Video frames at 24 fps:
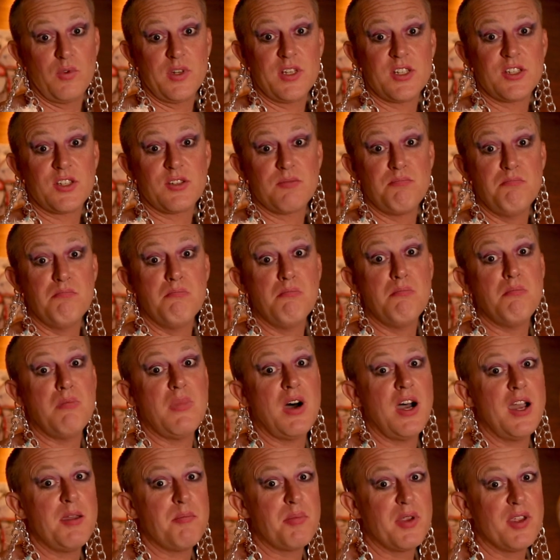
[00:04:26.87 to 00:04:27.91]
which
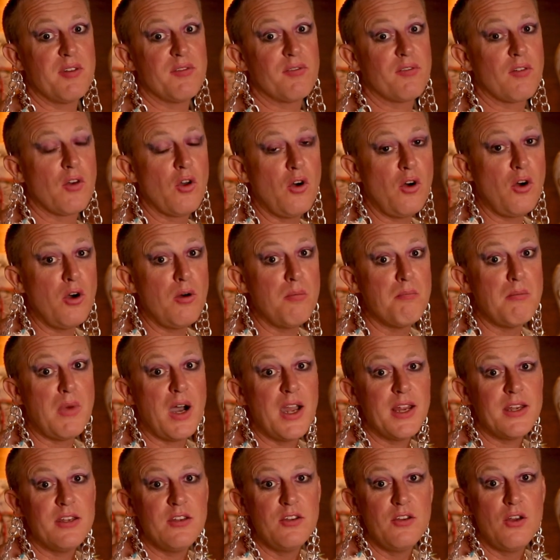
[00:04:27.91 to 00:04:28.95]
might be a flaw,
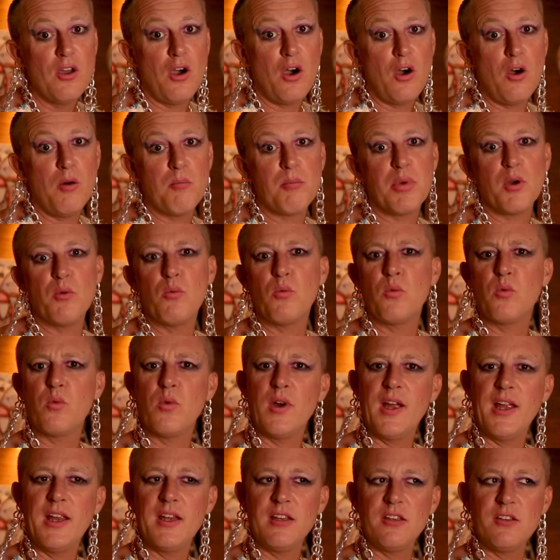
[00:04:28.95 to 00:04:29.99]
might not, but
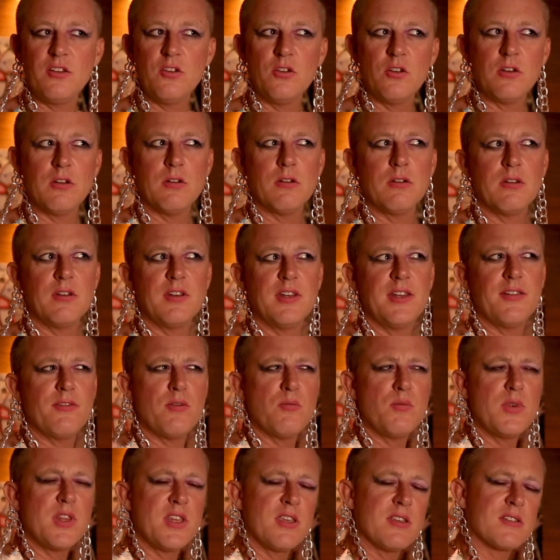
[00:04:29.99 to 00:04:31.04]
when you're
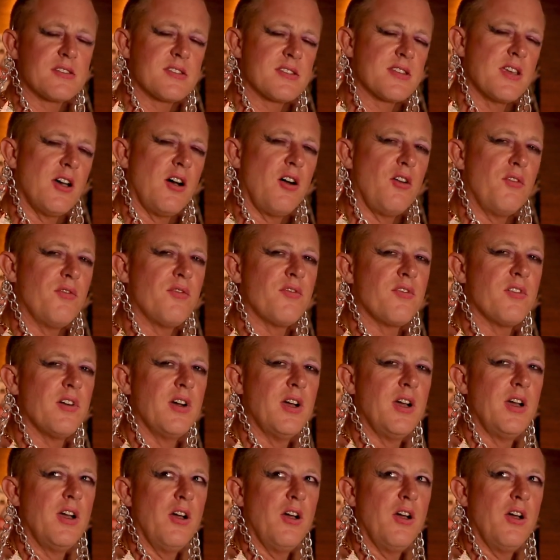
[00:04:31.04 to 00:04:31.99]
living with yourself,